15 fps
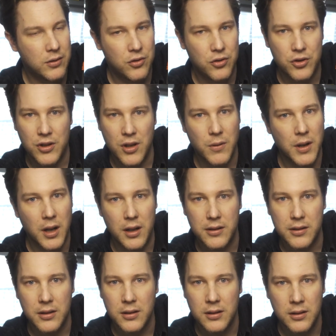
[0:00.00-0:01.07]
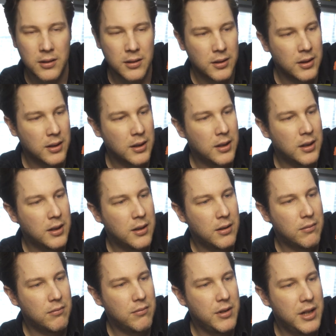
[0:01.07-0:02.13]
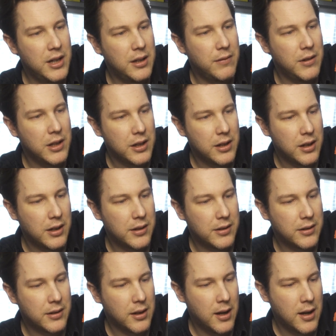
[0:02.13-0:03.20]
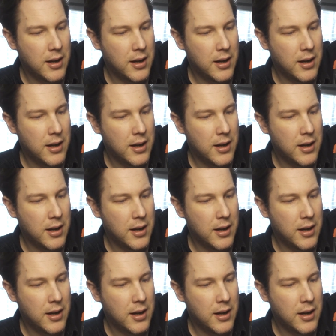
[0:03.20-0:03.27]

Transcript: so nice. Really, really nice.